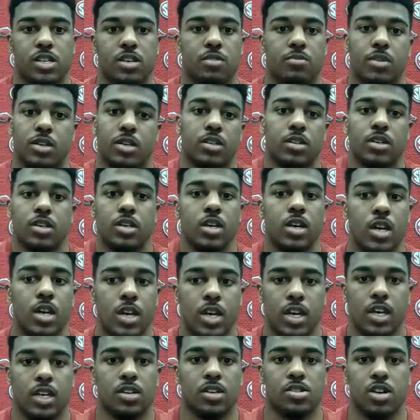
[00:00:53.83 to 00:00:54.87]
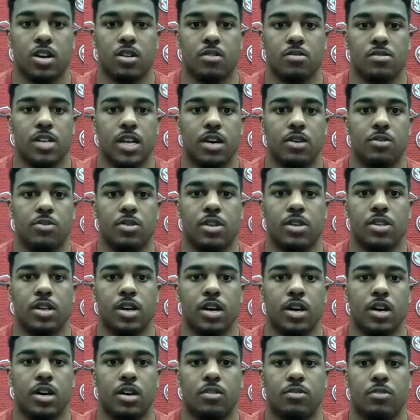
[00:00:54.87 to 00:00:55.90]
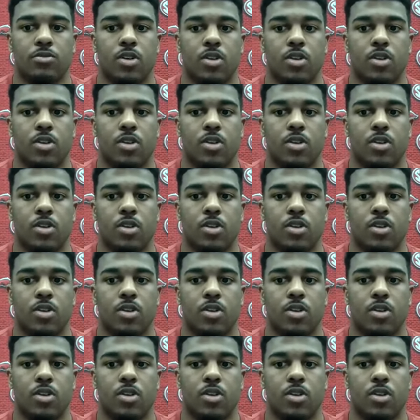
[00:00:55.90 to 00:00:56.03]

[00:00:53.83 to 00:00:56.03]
I mean, he deserves that for